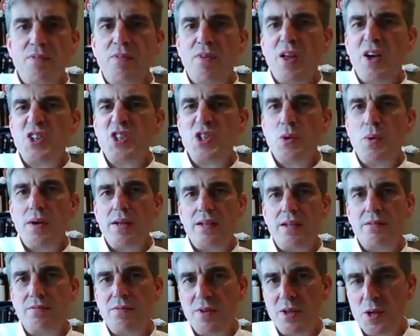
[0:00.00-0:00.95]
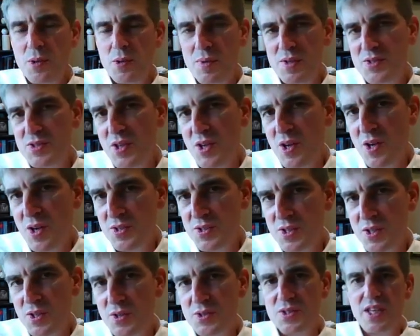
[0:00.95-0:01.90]
fluctuating flow must
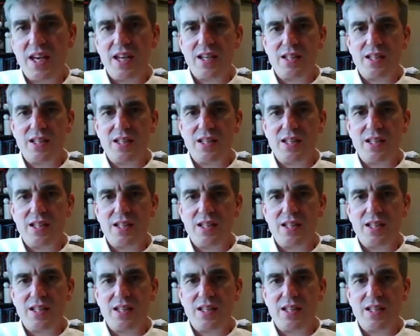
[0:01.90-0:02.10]
also